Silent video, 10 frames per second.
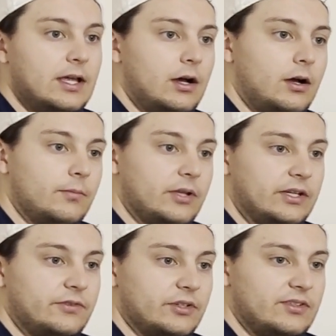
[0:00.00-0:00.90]
Like,
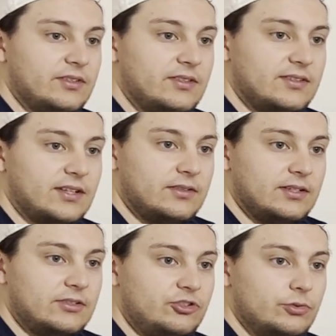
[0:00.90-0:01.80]
for instance, the
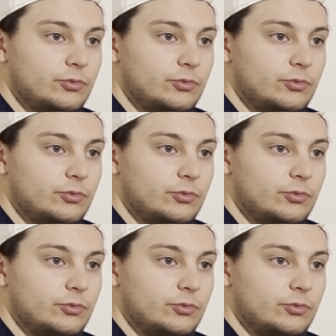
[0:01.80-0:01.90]
Celtics shoot